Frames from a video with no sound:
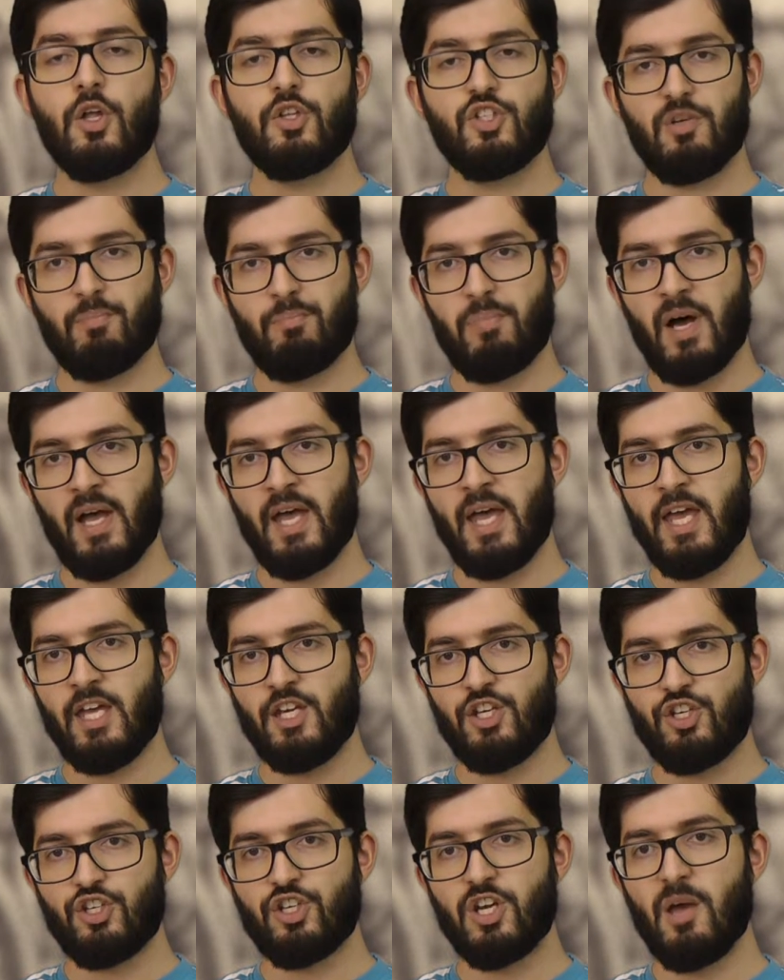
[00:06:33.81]
to buy a
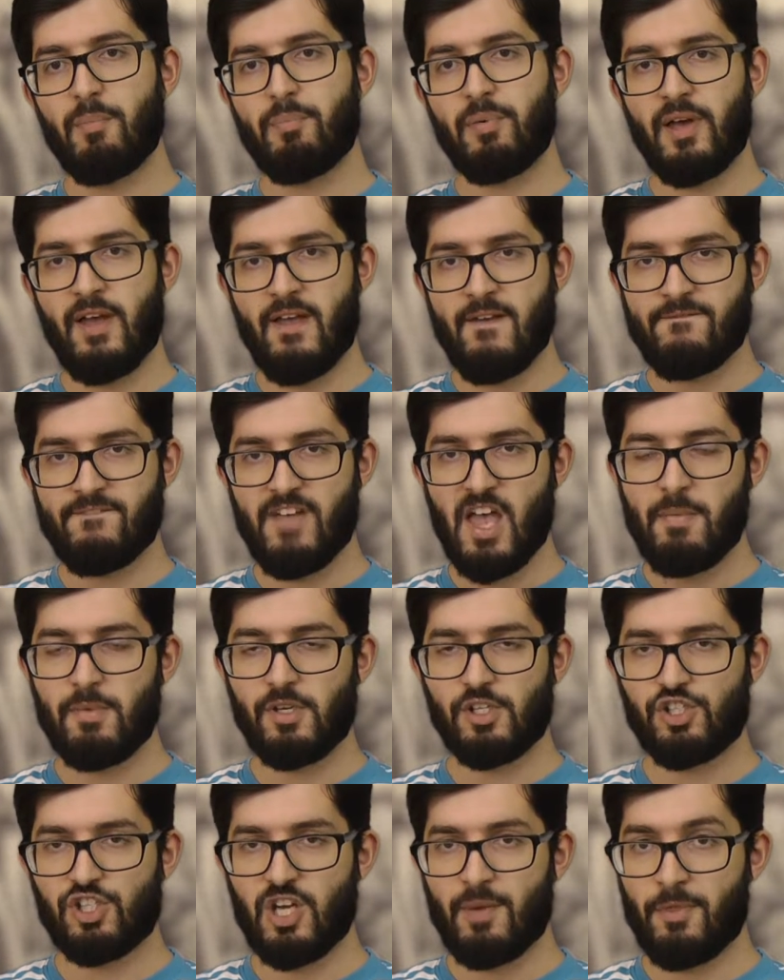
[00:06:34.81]
ship, a
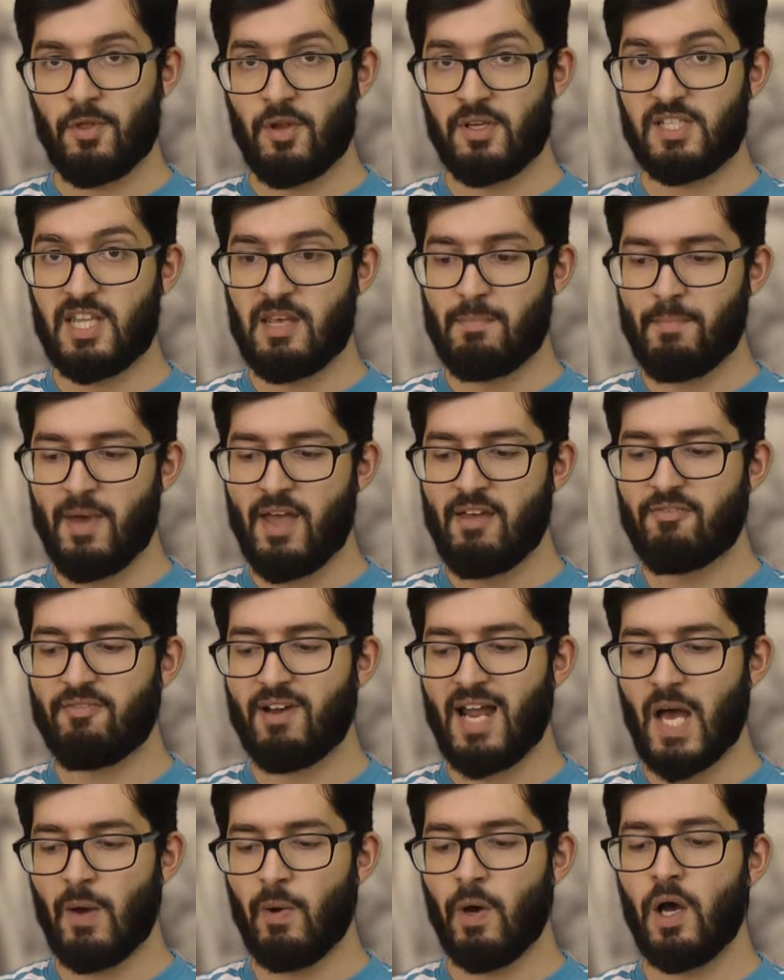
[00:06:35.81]
famous ship known as the
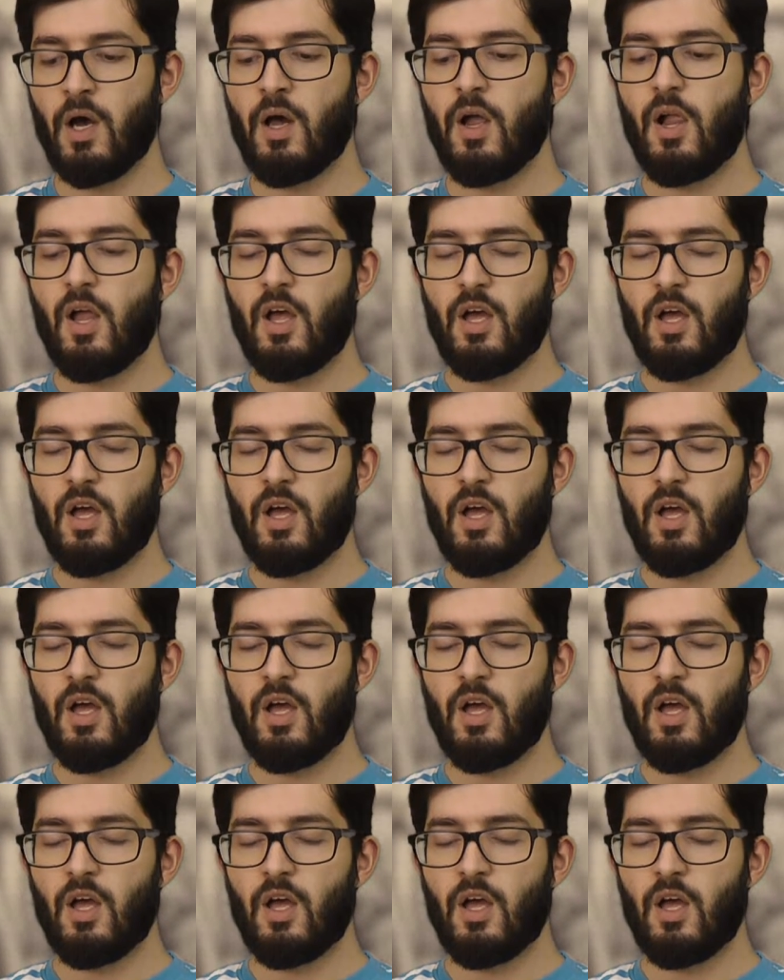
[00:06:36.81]
Mayflower,